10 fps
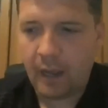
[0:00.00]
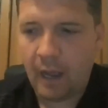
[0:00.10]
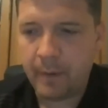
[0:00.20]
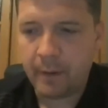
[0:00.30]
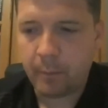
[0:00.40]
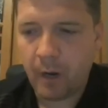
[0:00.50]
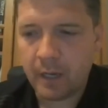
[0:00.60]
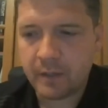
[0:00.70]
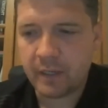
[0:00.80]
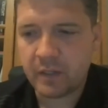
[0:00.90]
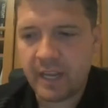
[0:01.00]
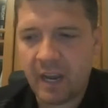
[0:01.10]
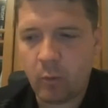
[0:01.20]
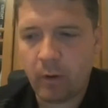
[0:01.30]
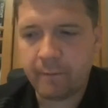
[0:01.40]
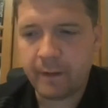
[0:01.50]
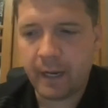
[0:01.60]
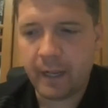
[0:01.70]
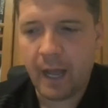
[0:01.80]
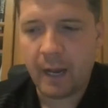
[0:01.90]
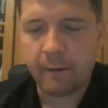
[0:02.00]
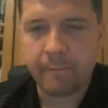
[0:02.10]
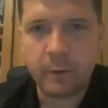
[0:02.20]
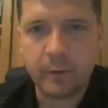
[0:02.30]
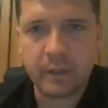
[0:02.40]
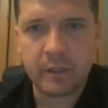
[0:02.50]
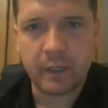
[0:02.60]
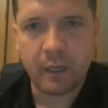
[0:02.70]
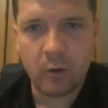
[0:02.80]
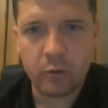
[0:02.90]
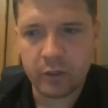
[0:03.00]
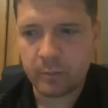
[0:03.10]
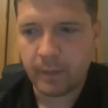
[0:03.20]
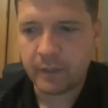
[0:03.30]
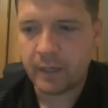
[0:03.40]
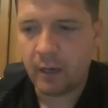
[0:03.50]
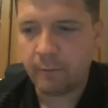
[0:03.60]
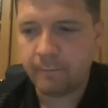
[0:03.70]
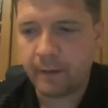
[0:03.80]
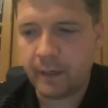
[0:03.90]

I'm in the process now where I've got to hire a few assistant coaches myself,